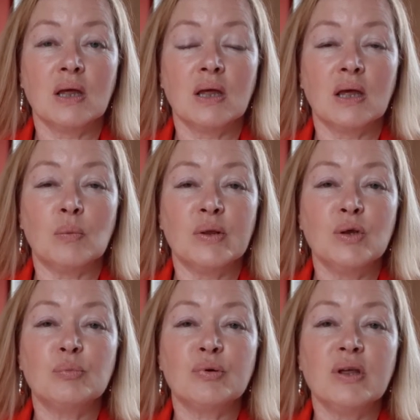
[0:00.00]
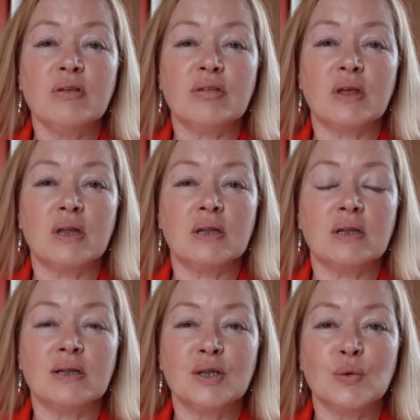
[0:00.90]
And when you breathe
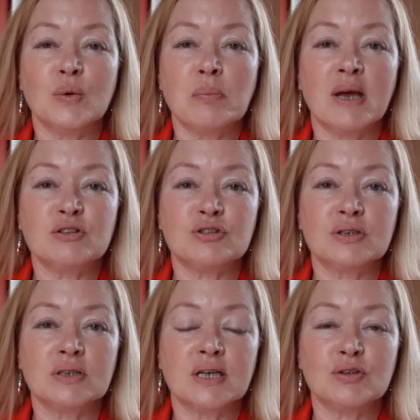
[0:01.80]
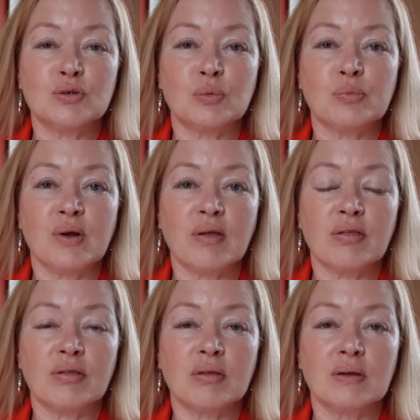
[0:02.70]
in, you imagine that your breath
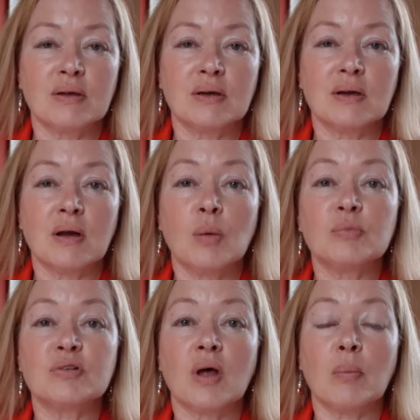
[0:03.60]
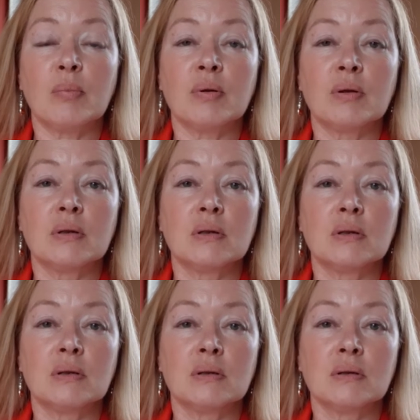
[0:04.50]
comes up
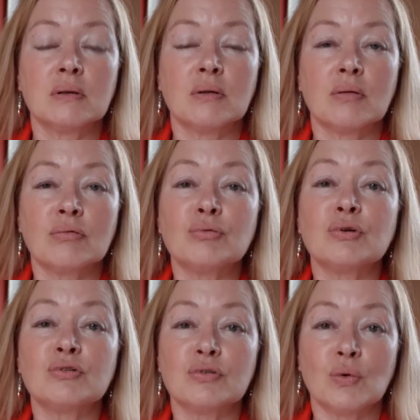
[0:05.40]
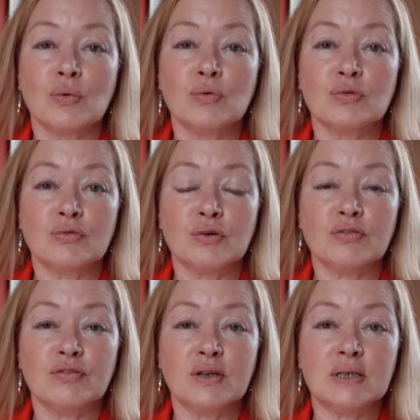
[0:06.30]
through the soles of your
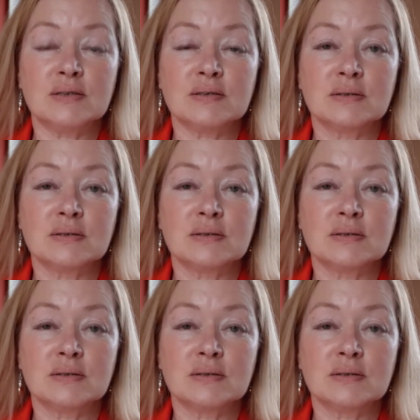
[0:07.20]
feet.